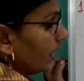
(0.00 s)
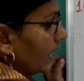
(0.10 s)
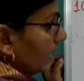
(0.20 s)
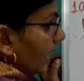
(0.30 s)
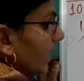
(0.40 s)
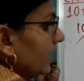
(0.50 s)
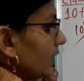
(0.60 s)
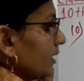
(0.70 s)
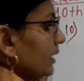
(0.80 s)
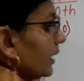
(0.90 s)
and height
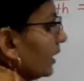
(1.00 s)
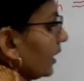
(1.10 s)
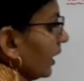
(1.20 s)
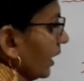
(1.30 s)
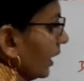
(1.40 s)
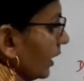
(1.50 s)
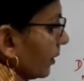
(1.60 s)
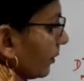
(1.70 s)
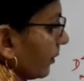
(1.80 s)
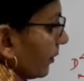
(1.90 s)
is here AM.